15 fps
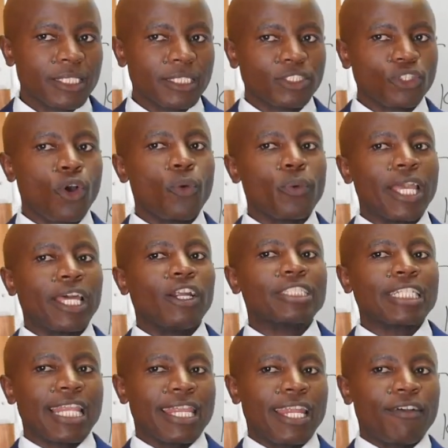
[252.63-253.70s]
So we are
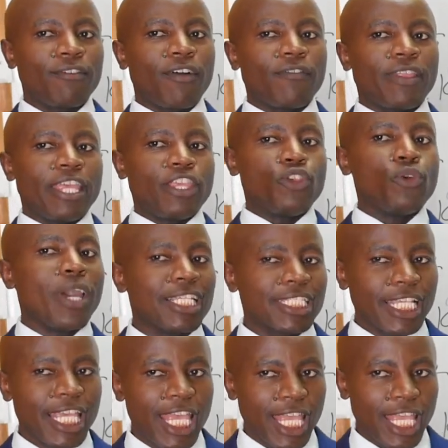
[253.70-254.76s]
not at the level of the
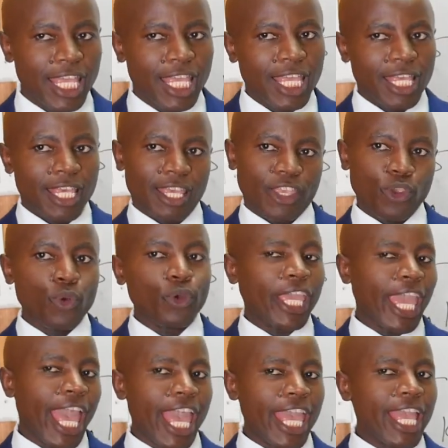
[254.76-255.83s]
USA,
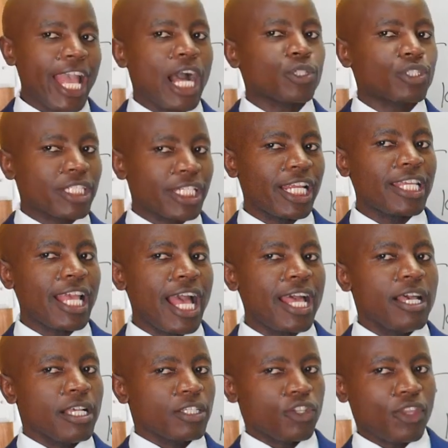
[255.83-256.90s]
UK, Australia.